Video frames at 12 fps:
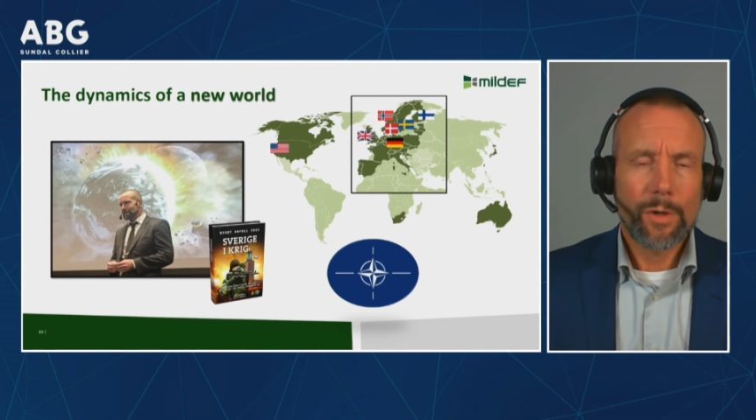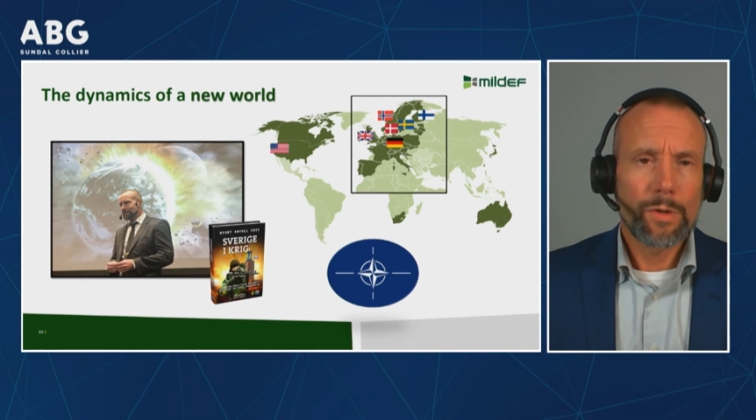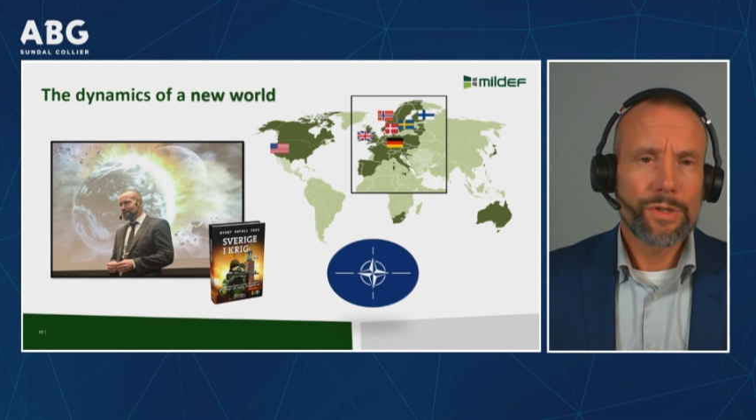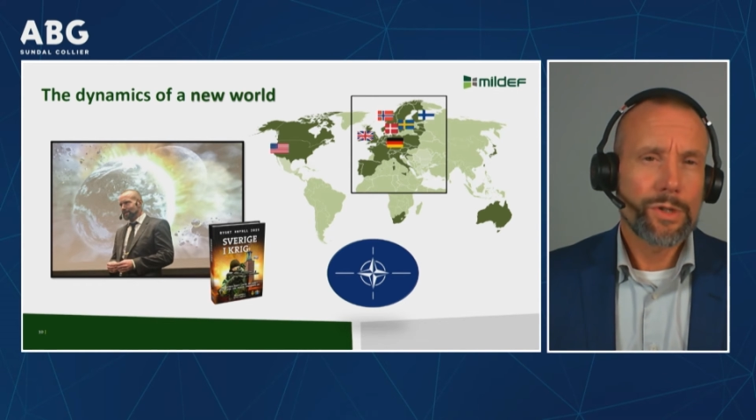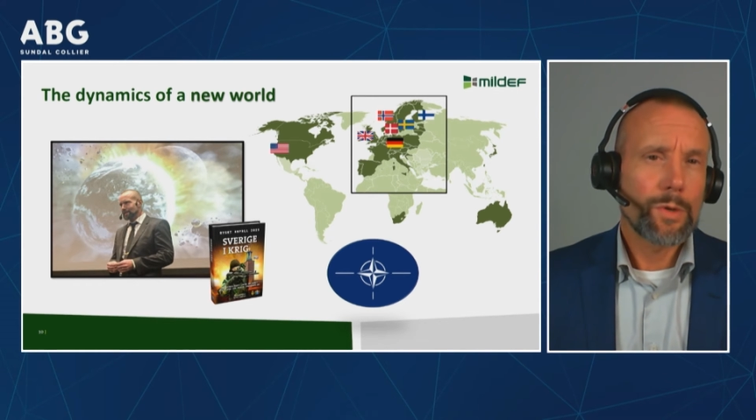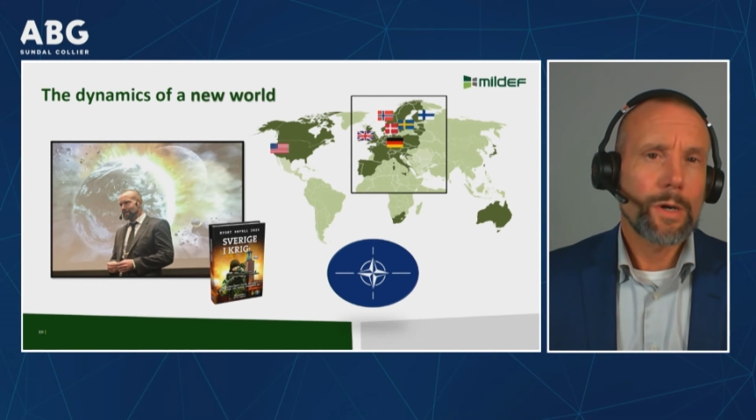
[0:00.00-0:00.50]

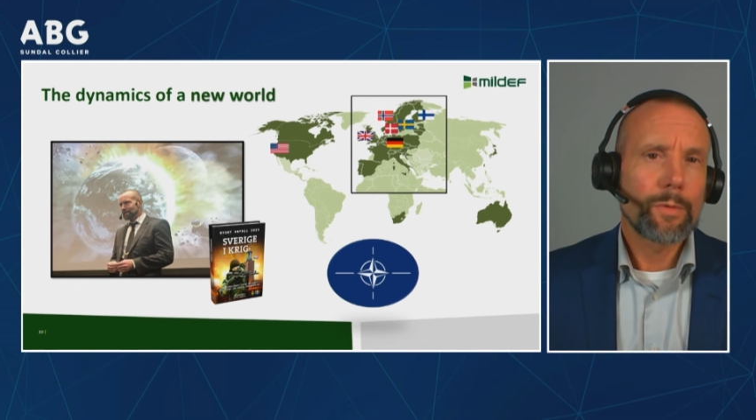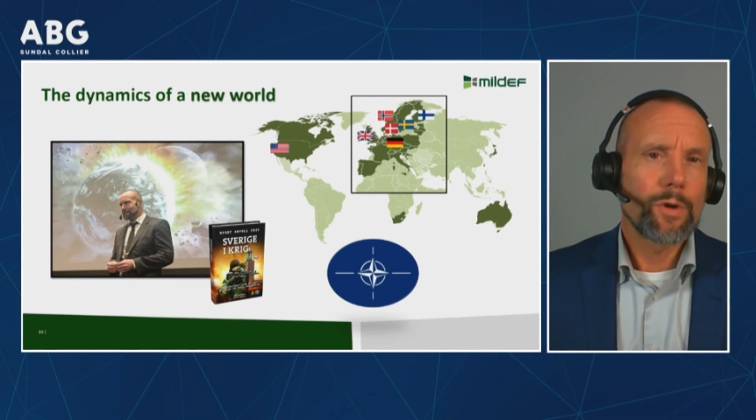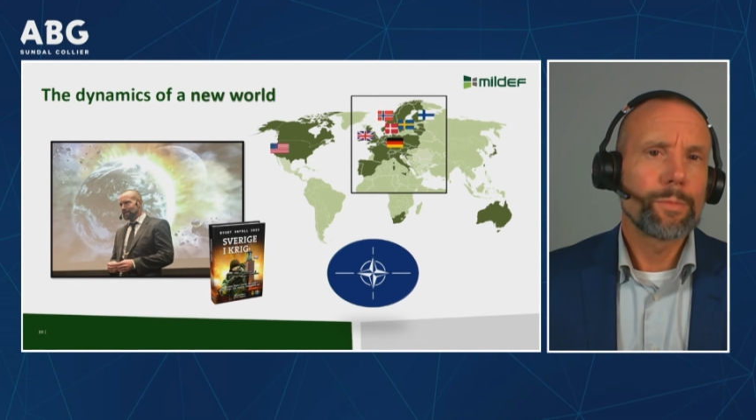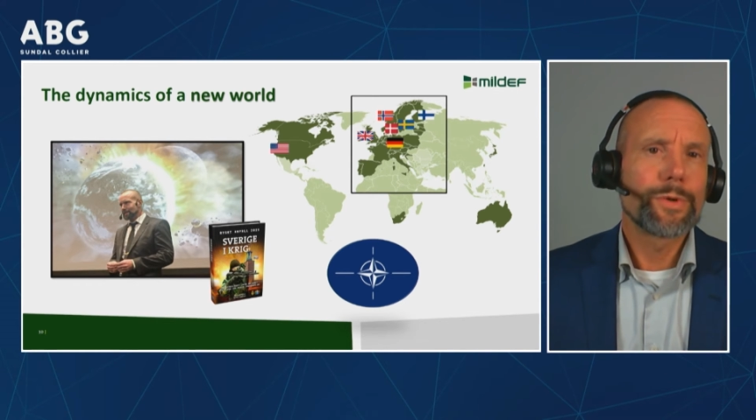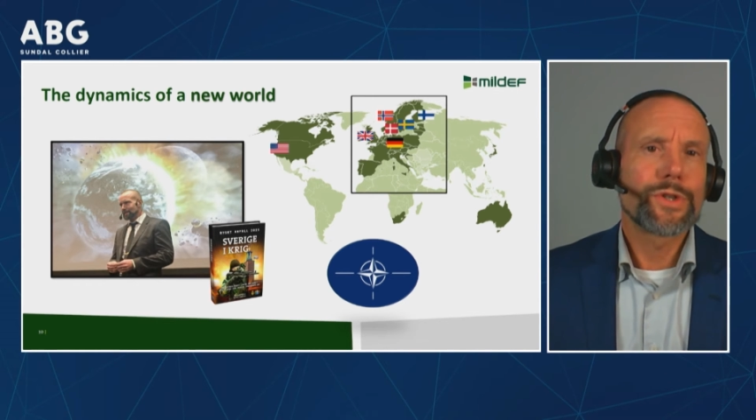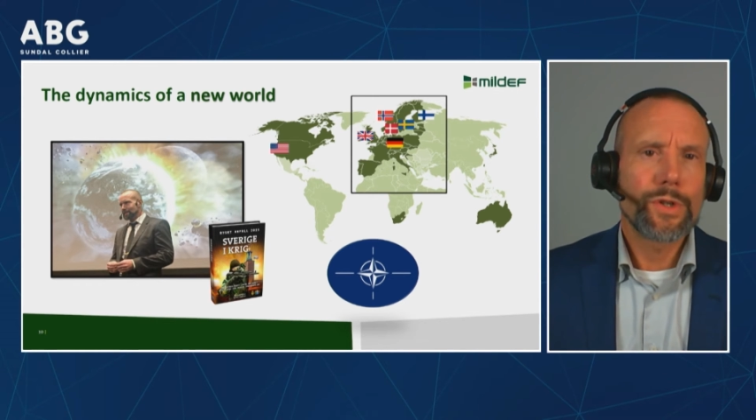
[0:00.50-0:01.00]
also our
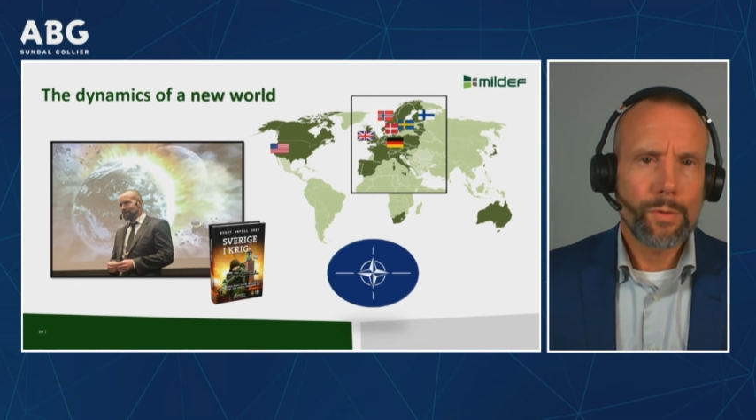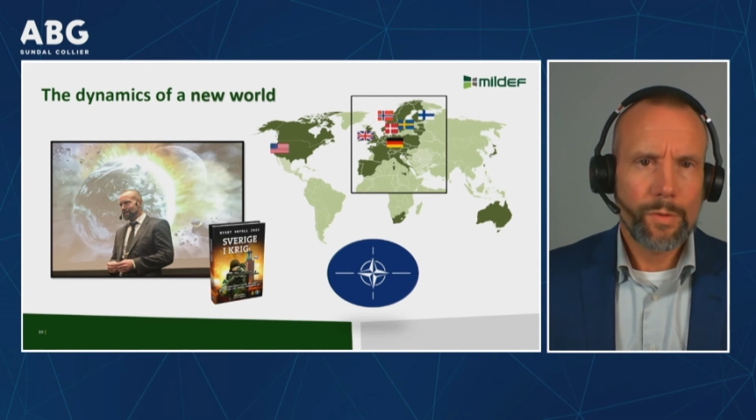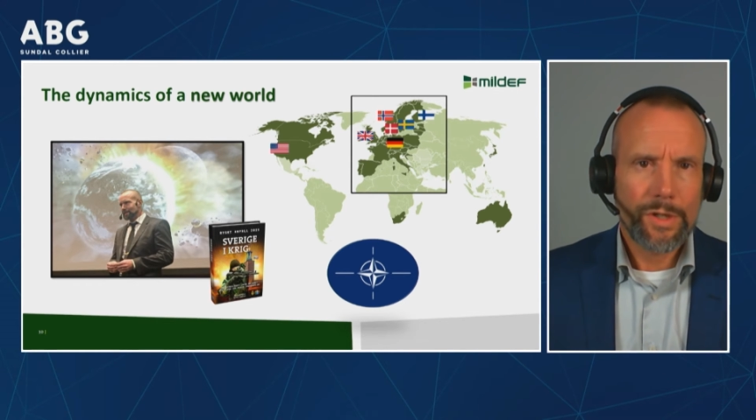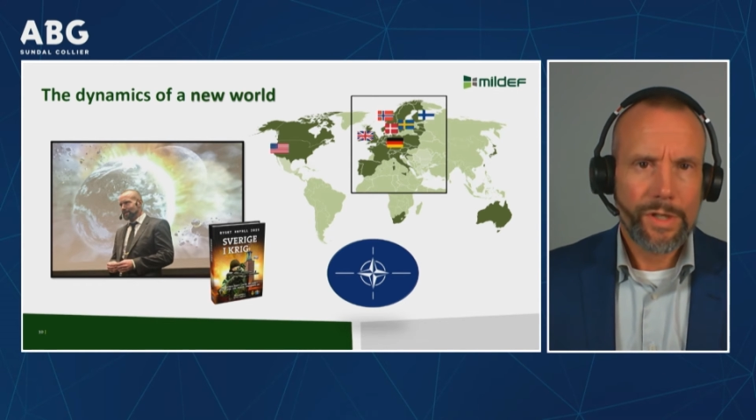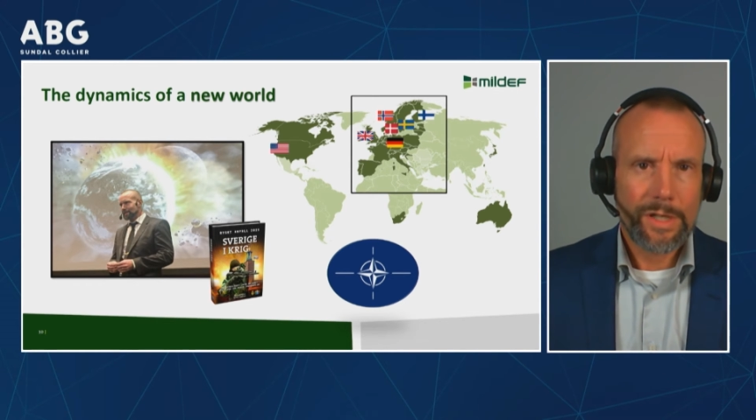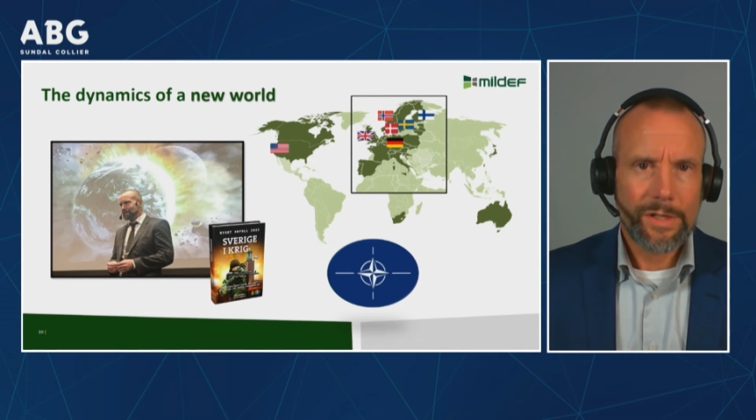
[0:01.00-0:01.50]

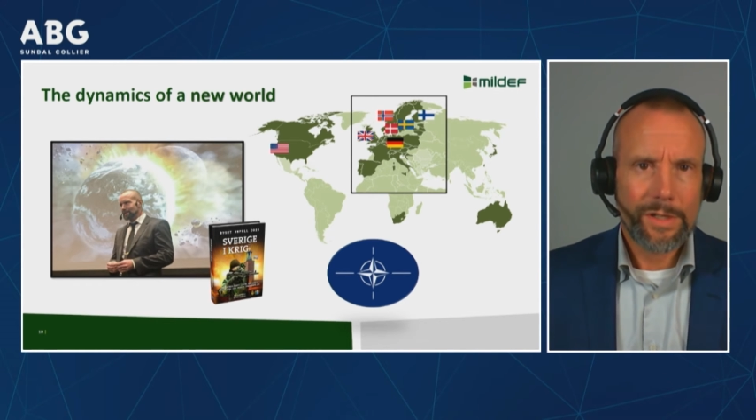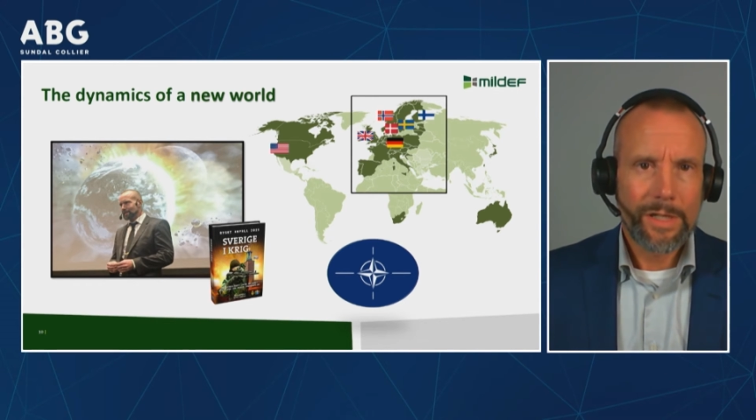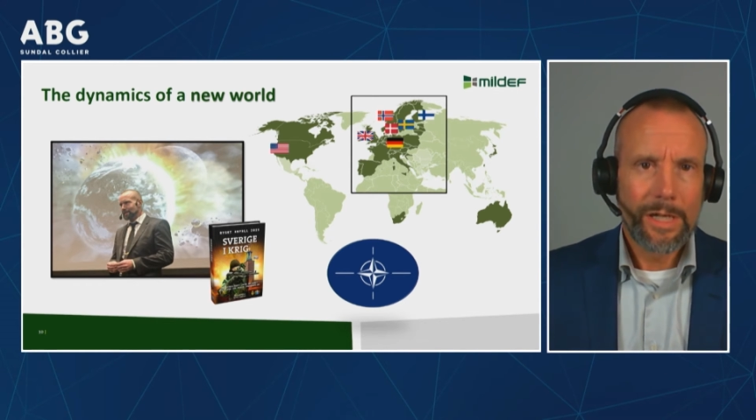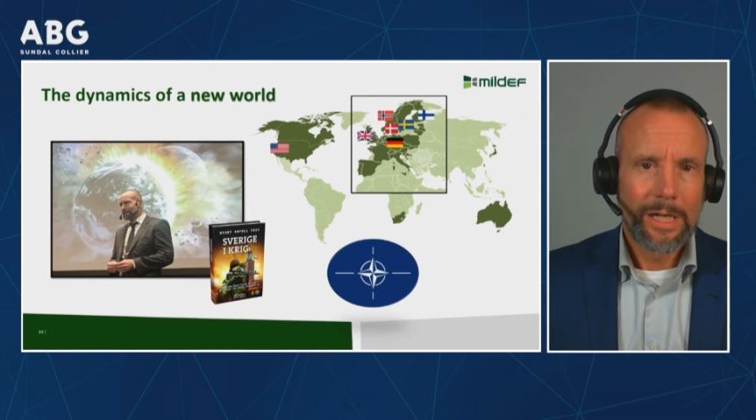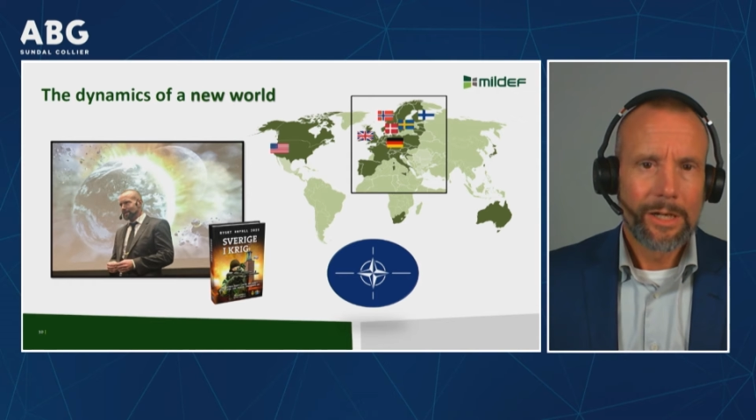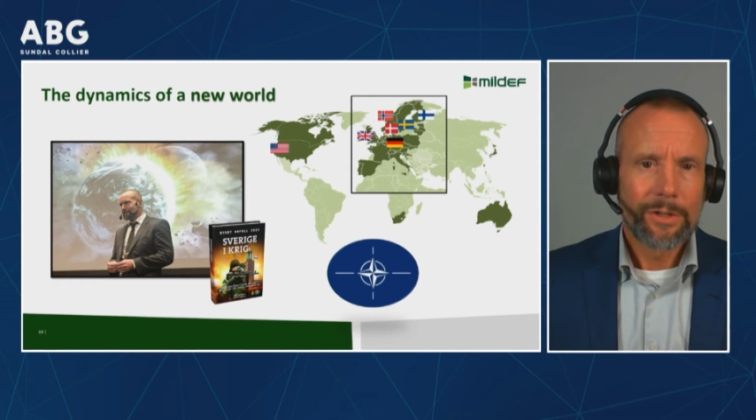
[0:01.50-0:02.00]
opportunities
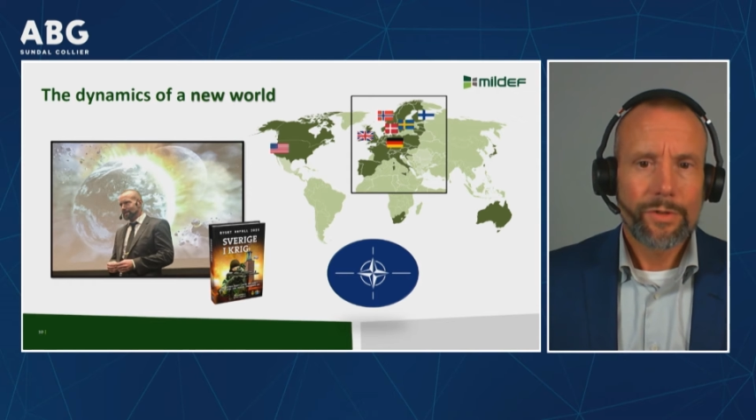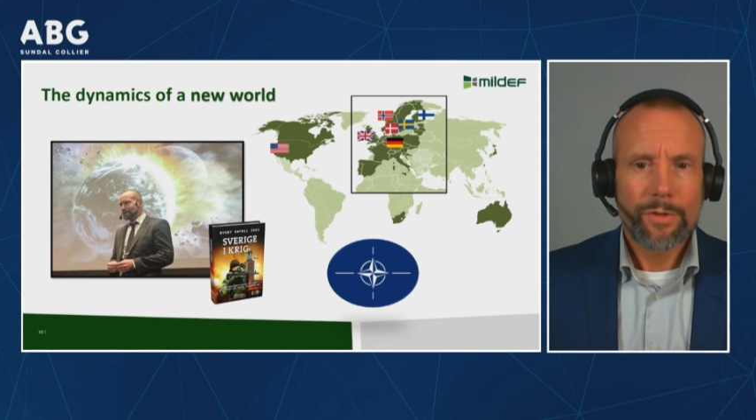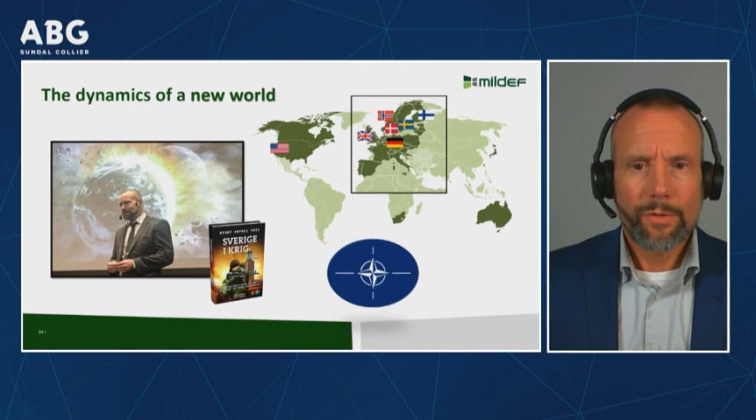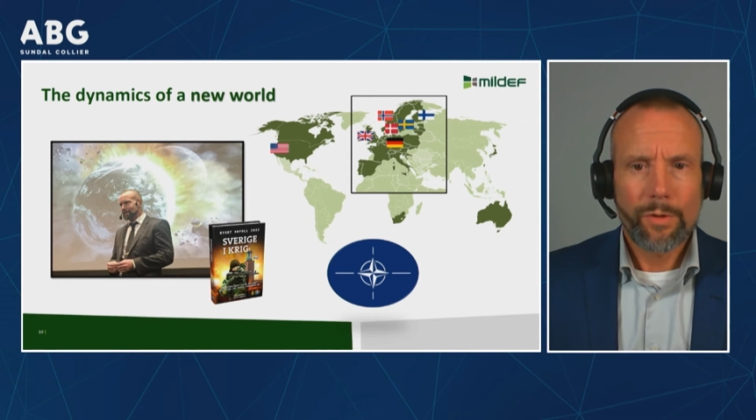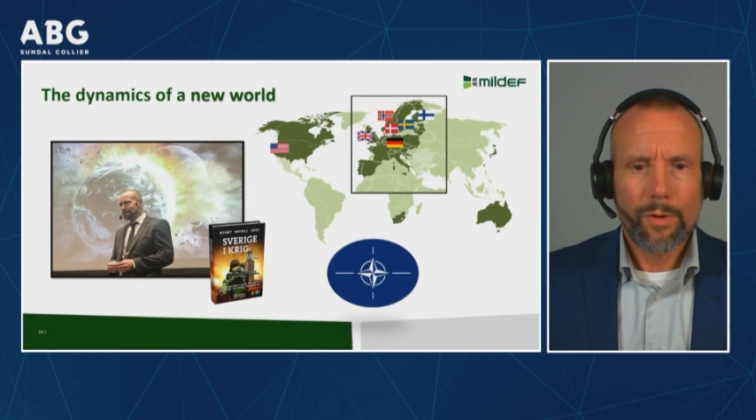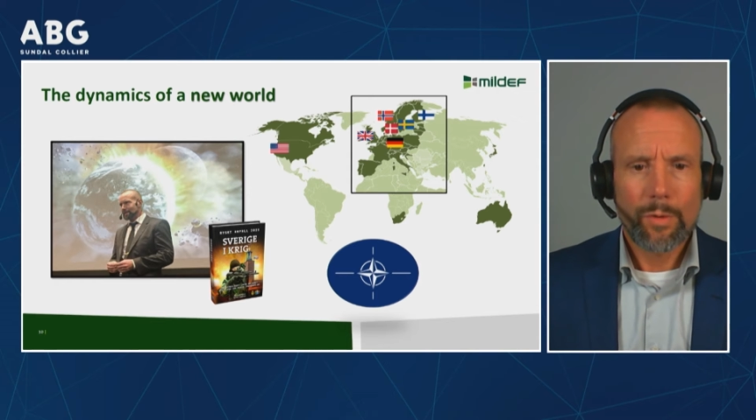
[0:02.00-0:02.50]
to
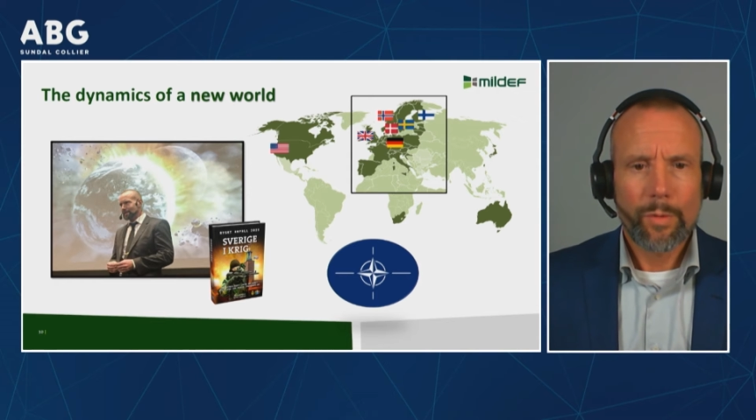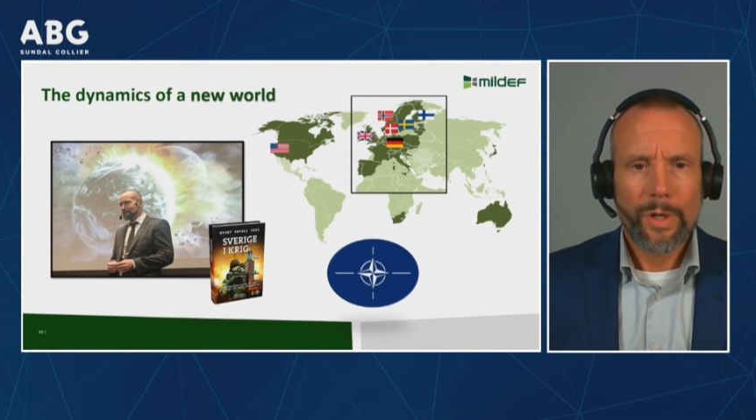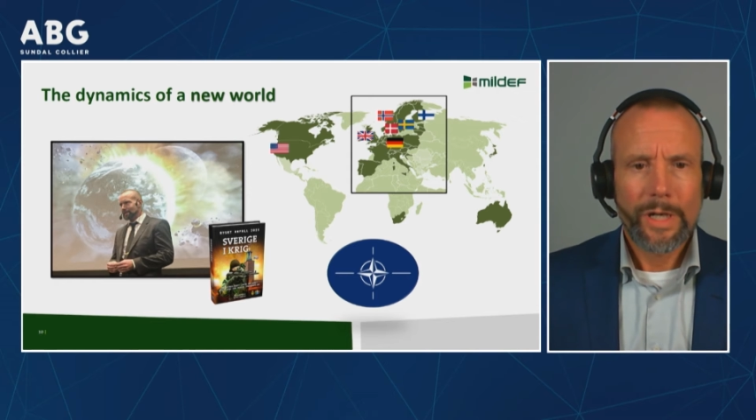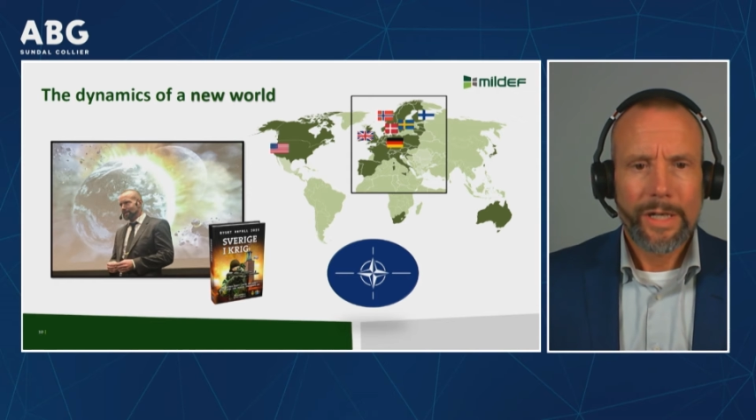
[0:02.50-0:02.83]
grow